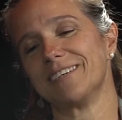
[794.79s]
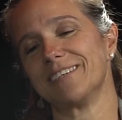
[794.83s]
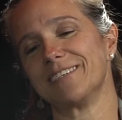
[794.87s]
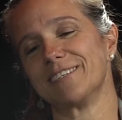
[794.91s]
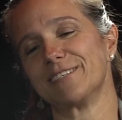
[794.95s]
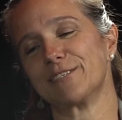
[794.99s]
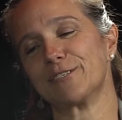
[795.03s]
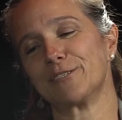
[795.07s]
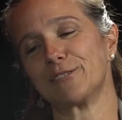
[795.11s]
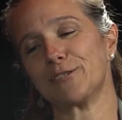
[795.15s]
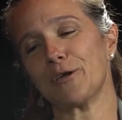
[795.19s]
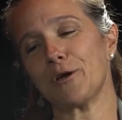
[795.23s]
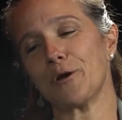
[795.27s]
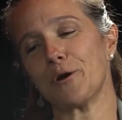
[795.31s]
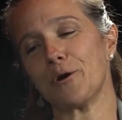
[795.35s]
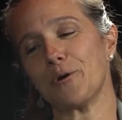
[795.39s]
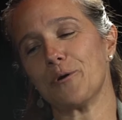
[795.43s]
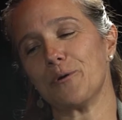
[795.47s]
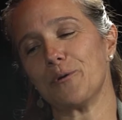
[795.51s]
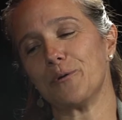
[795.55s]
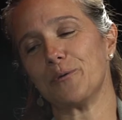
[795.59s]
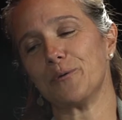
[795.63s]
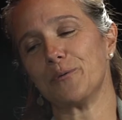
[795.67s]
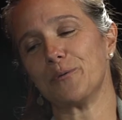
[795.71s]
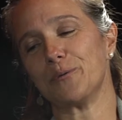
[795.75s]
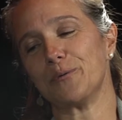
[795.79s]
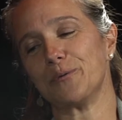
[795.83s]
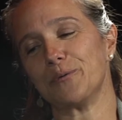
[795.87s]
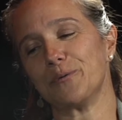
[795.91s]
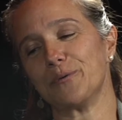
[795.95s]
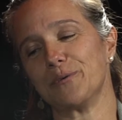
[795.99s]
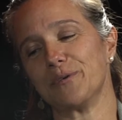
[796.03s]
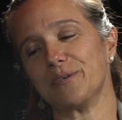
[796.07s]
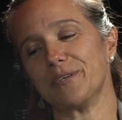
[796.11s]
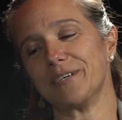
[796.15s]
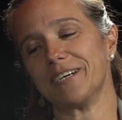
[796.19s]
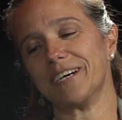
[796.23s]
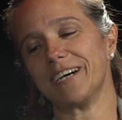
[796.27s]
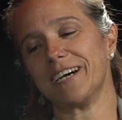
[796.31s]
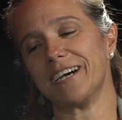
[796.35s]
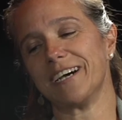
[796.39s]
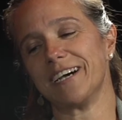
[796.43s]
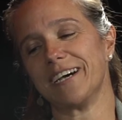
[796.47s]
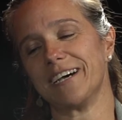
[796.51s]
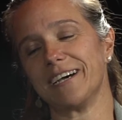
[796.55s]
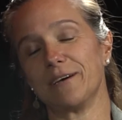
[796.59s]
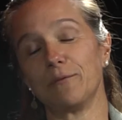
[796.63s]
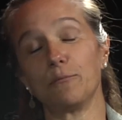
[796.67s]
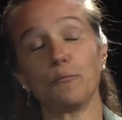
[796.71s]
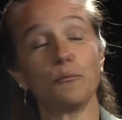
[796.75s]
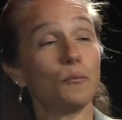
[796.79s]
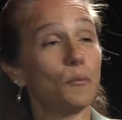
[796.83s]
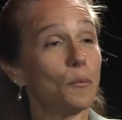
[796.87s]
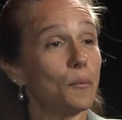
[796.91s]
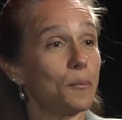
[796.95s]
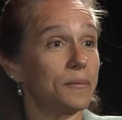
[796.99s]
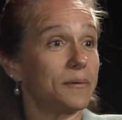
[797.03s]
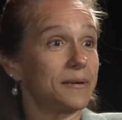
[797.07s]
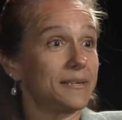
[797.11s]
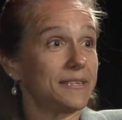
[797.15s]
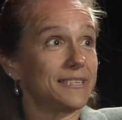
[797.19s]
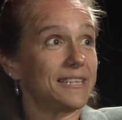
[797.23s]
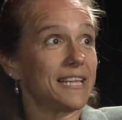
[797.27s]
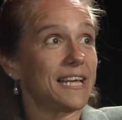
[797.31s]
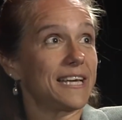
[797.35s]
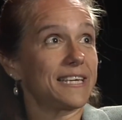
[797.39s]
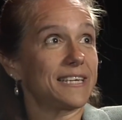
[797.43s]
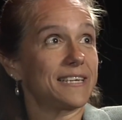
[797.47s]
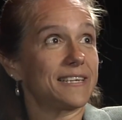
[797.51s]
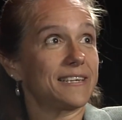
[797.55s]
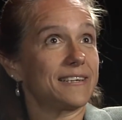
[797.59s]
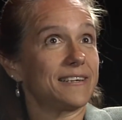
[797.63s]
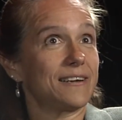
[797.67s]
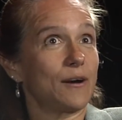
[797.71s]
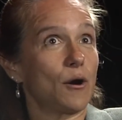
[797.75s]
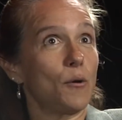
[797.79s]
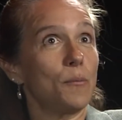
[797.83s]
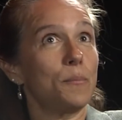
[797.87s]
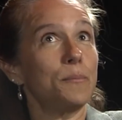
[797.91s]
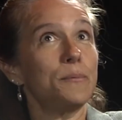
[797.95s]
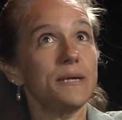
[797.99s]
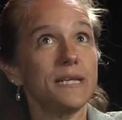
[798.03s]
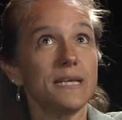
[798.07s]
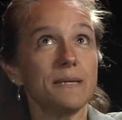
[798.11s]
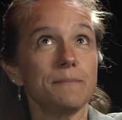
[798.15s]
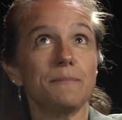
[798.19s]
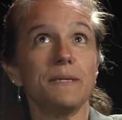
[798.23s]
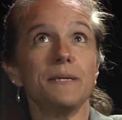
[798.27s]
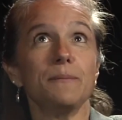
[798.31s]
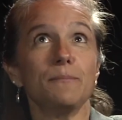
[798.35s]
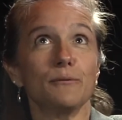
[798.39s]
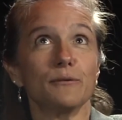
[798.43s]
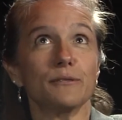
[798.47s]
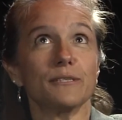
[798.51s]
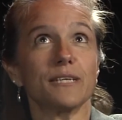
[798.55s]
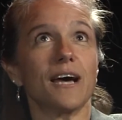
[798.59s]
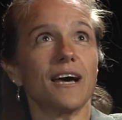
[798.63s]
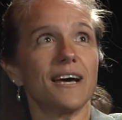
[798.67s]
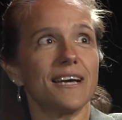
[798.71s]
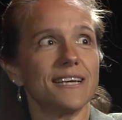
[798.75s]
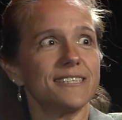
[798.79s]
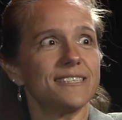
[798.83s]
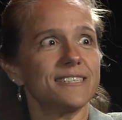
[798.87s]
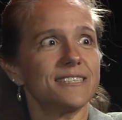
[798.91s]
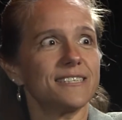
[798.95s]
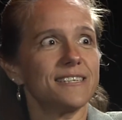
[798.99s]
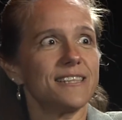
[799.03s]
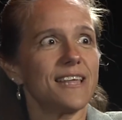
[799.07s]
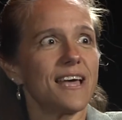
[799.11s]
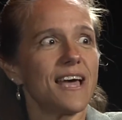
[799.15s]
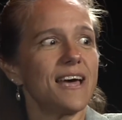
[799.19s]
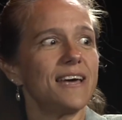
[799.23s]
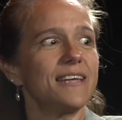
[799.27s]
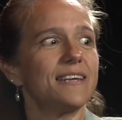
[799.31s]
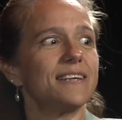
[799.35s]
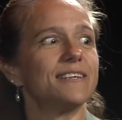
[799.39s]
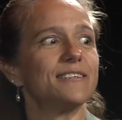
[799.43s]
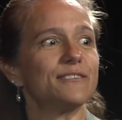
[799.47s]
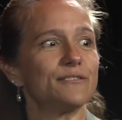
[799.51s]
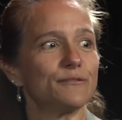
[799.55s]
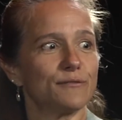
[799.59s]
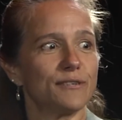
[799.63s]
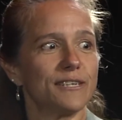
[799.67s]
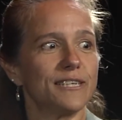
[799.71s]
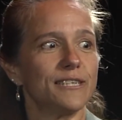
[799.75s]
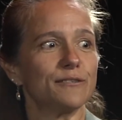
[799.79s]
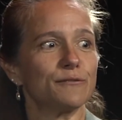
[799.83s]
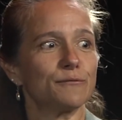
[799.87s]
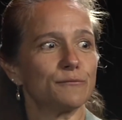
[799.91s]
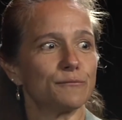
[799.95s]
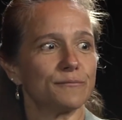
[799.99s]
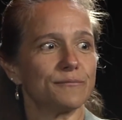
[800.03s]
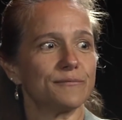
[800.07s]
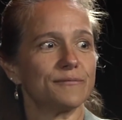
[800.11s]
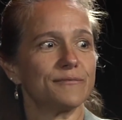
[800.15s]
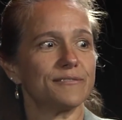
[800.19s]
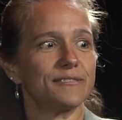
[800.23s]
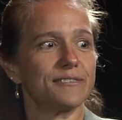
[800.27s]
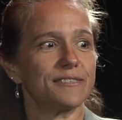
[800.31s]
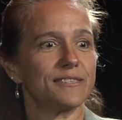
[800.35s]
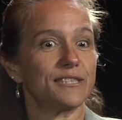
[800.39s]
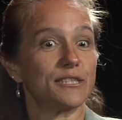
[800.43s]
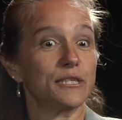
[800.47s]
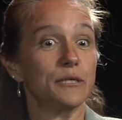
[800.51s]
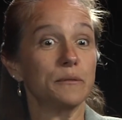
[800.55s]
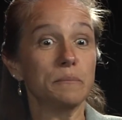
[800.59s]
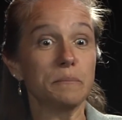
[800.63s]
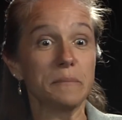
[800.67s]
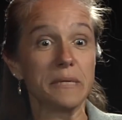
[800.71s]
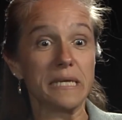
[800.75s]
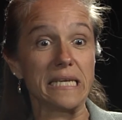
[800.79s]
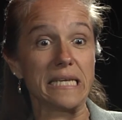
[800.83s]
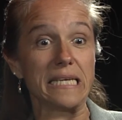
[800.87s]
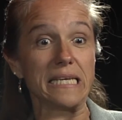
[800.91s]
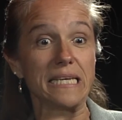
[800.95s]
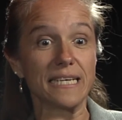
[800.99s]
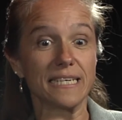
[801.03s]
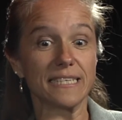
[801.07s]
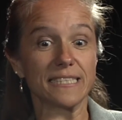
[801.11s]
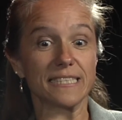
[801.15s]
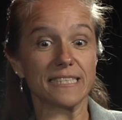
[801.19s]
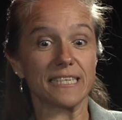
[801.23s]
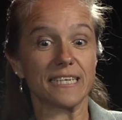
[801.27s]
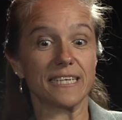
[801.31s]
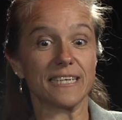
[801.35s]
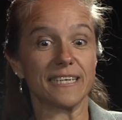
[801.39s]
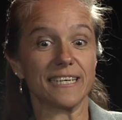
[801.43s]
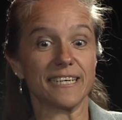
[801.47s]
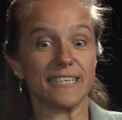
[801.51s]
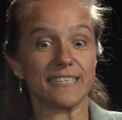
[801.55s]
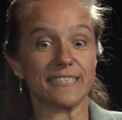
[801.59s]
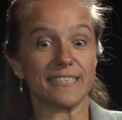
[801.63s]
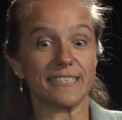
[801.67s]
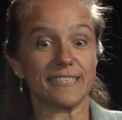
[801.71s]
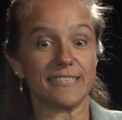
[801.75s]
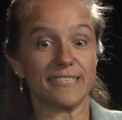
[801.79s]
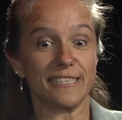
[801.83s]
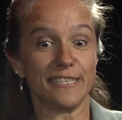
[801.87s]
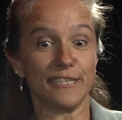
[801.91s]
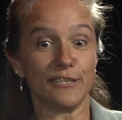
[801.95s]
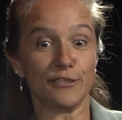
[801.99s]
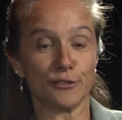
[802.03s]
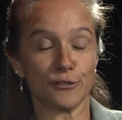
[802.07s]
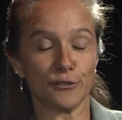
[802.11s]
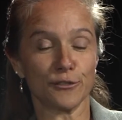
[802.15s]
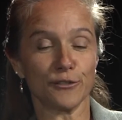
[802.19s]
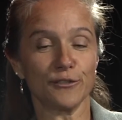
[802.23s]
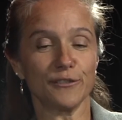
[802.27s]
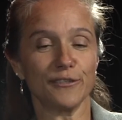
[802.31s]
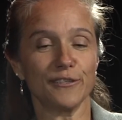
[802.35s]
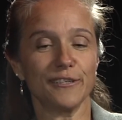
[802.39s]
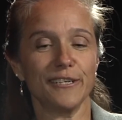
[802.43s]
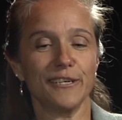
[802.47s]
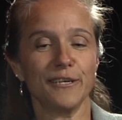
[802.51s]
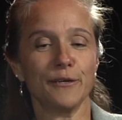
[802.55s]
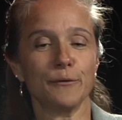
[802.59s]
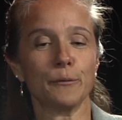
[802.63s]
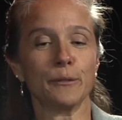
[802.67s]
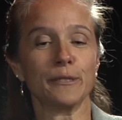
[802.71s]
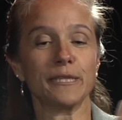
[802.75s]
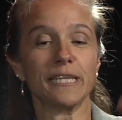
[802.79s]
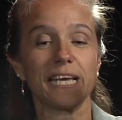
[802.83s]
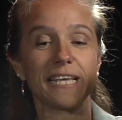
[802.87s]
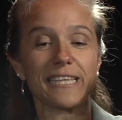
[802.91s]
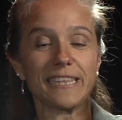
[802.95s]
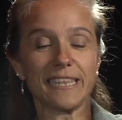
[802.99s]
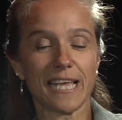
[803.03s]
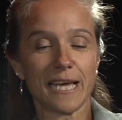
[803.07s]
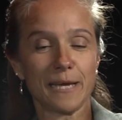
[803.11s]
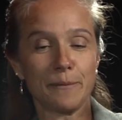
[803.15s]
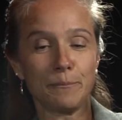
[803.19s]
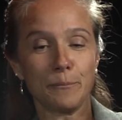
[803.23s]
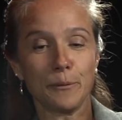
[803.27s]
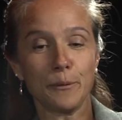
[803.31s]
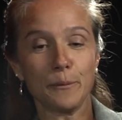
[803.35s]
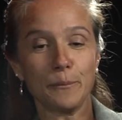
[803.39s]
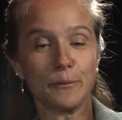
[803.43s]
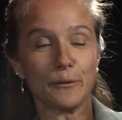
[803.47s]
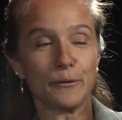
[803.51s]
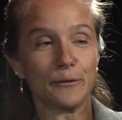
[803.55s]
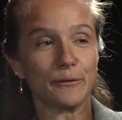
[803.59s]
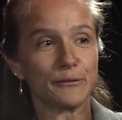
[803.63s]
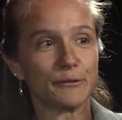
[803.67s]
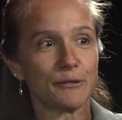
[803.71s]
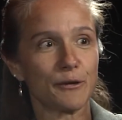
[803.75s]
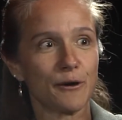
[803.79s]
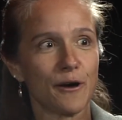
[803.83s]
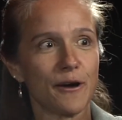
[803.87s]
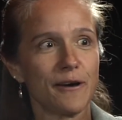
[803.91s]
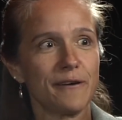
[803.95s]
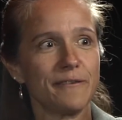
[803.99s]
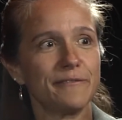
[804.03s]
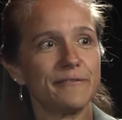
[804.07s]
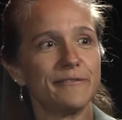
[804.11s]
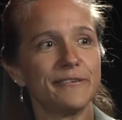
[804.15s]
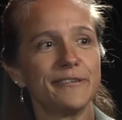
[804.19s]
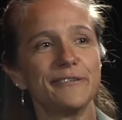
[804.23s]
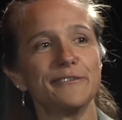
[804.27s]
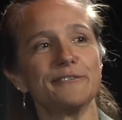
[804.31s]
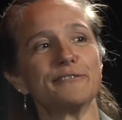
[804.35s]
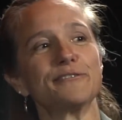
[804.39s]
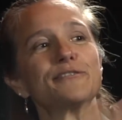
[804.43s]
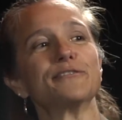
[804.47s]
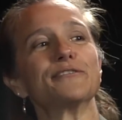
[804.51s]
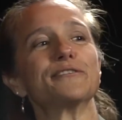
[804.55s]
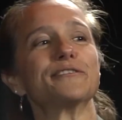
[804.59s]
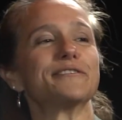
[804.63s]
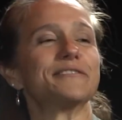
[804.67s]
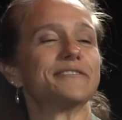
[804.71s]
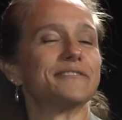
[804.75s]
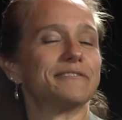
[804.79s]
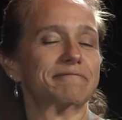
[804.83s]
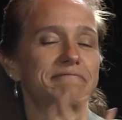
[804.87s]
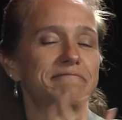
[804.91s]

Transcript: So, like opening people's eyes to that is to me as a teacher, when that light bulb goes off, it's just